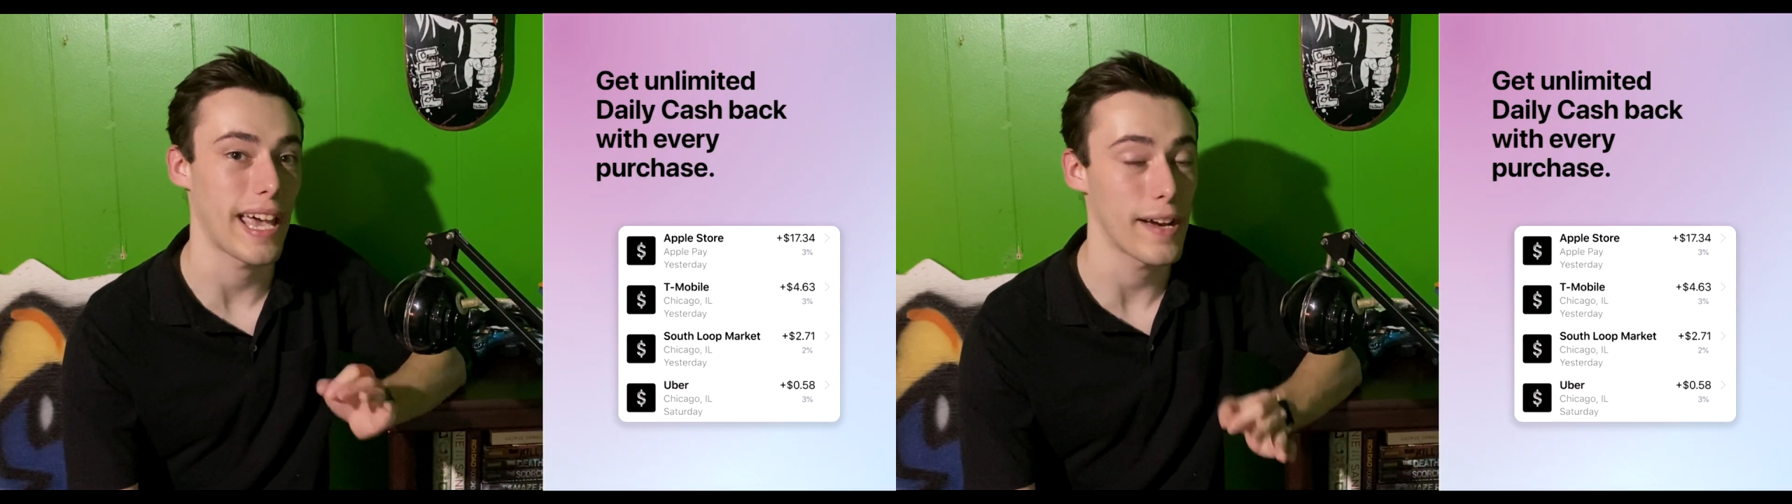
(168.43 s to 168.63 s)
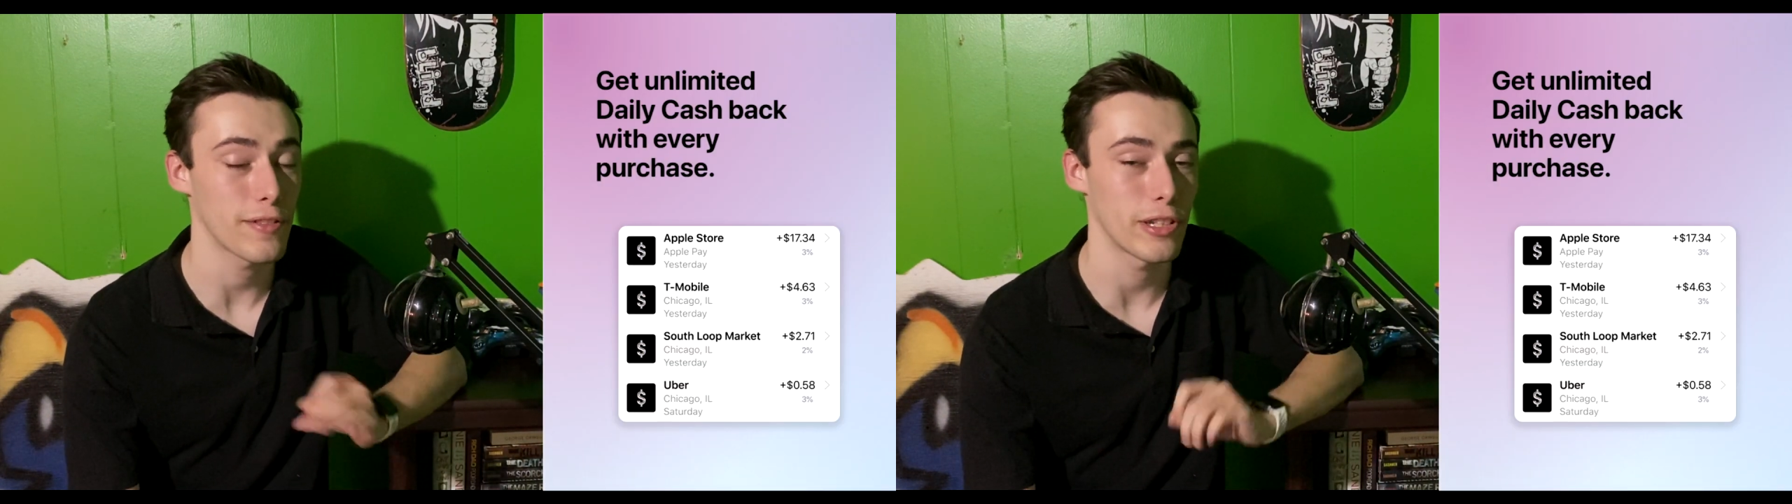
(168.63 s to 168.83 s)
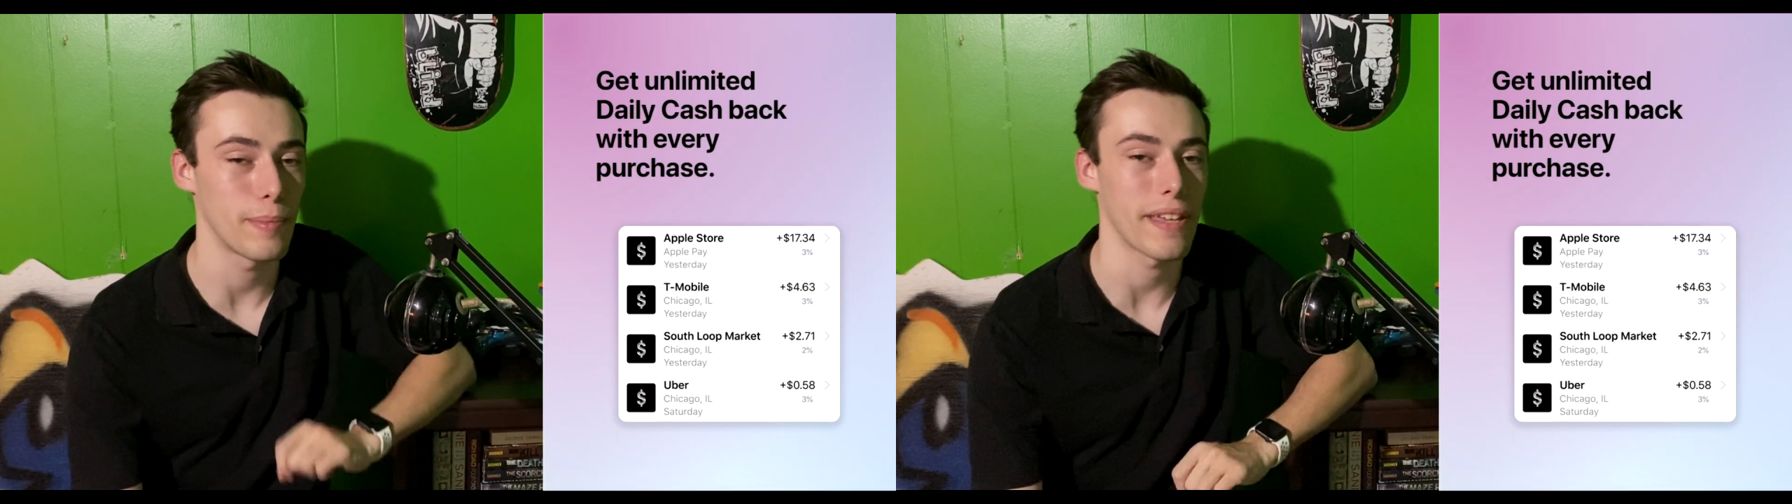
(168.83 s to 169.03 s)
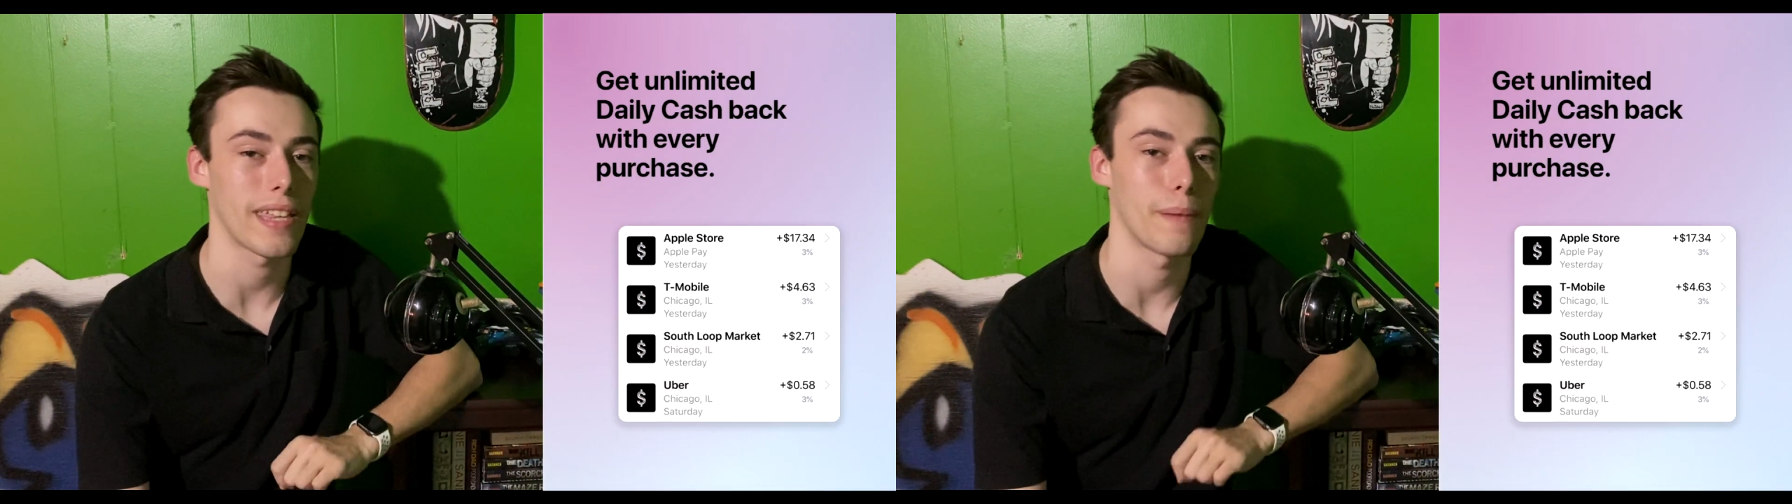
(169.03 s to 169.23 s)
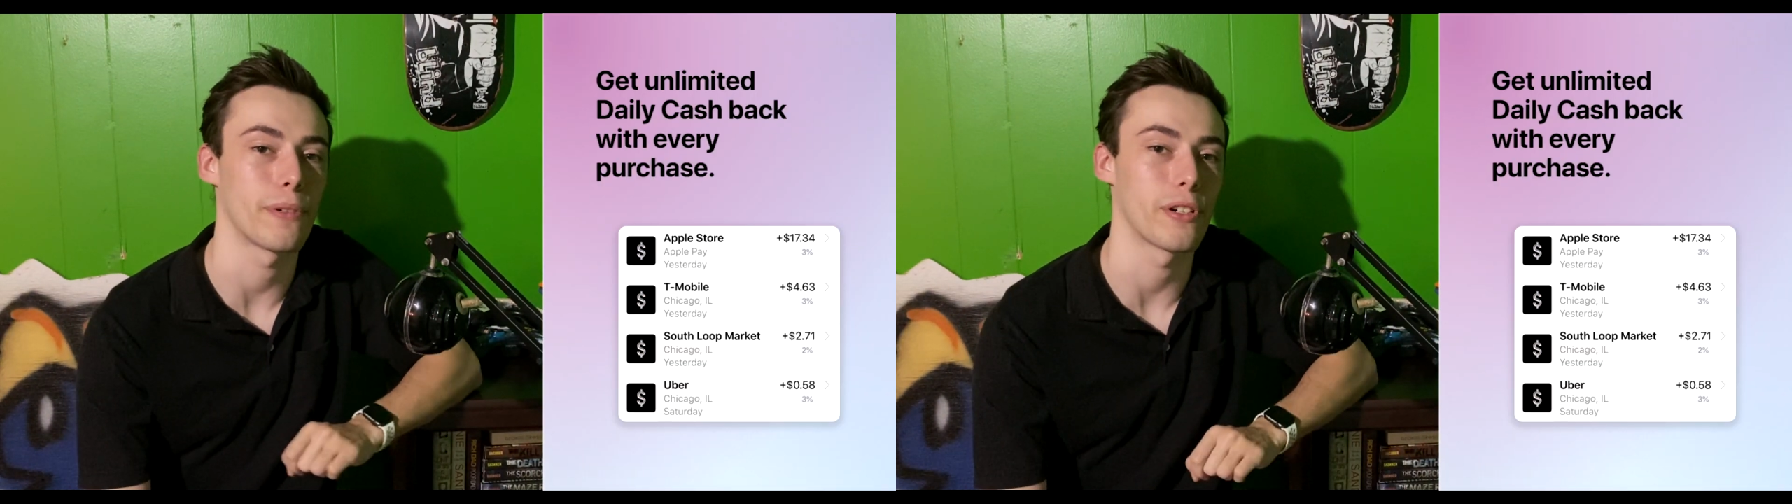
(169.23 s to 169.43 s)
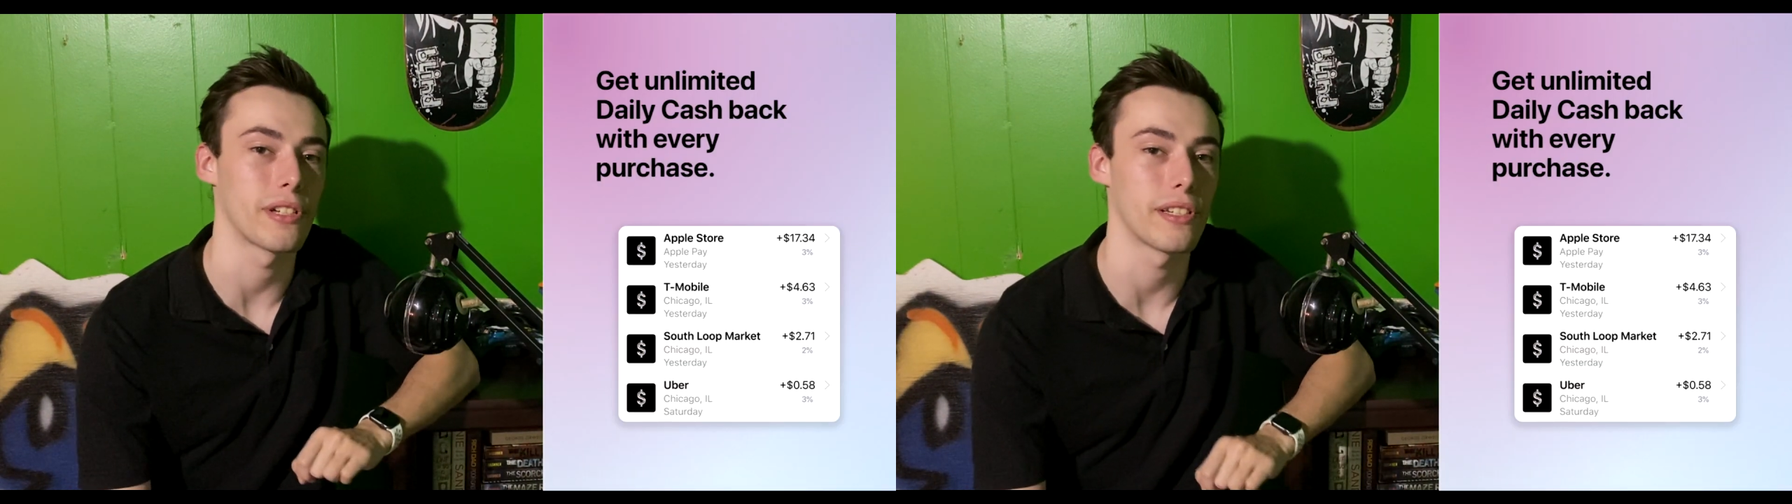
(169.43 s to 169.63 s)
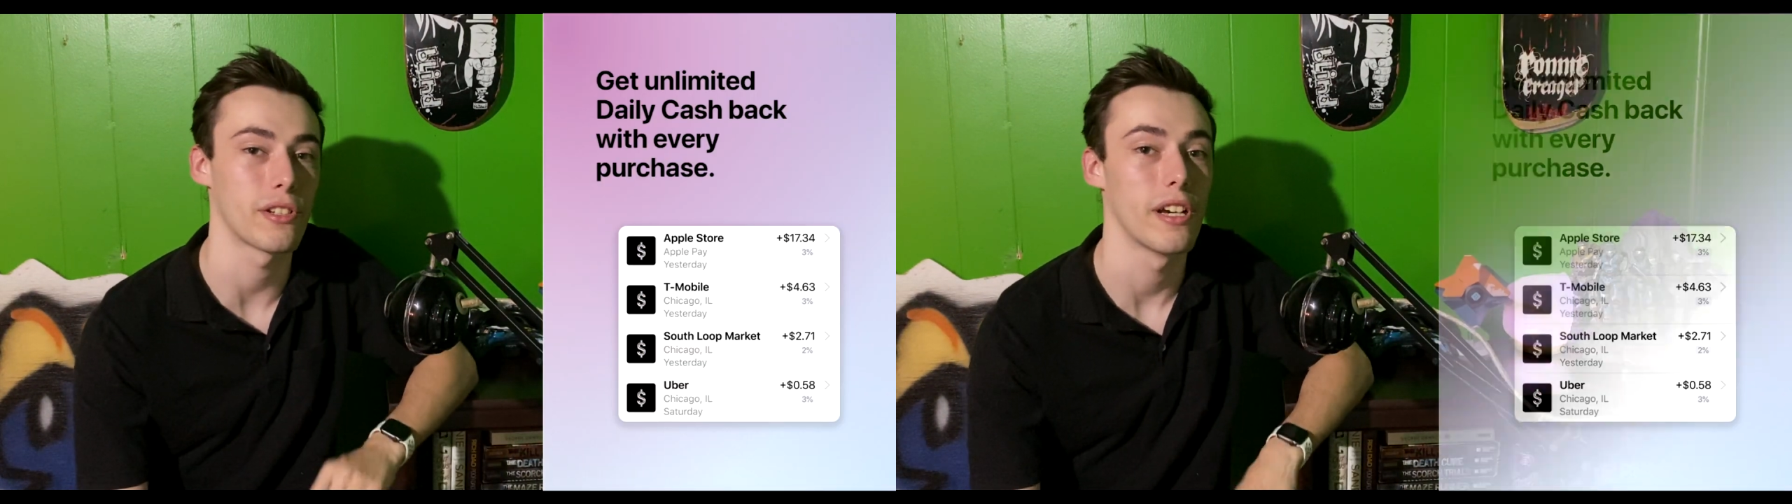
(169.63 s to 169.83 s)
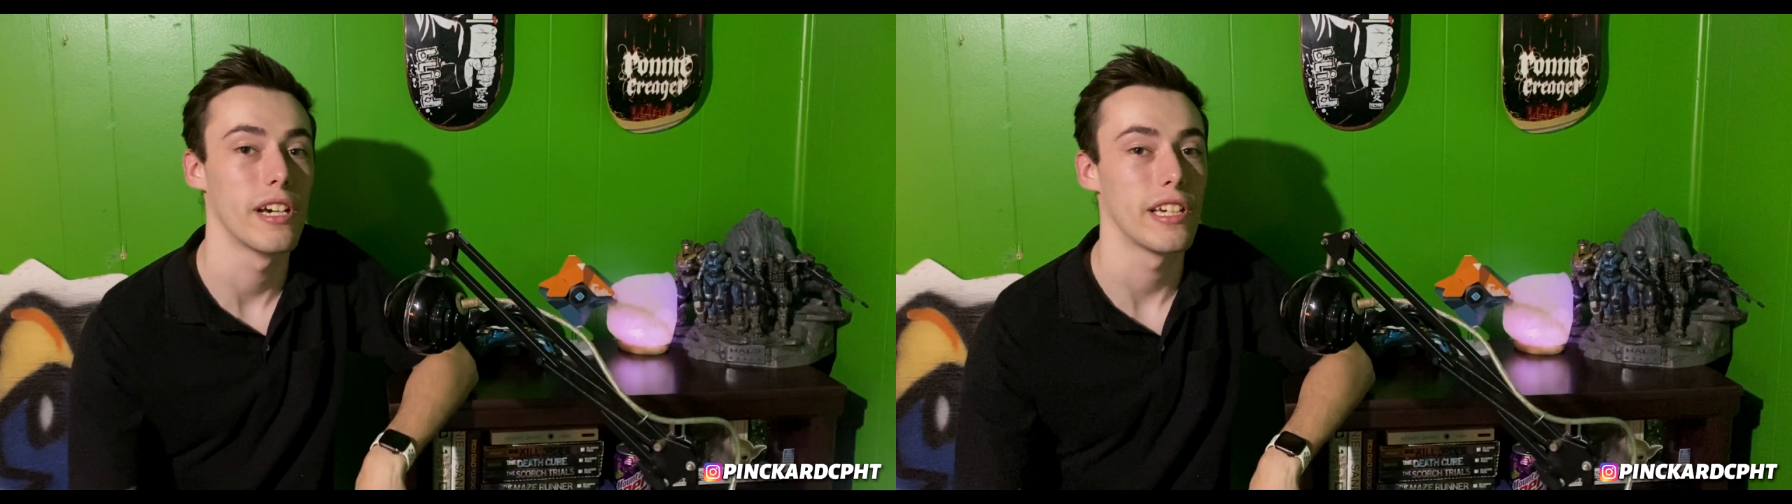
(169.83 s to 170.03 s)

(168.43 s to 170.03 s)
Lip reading: after you make that purchase,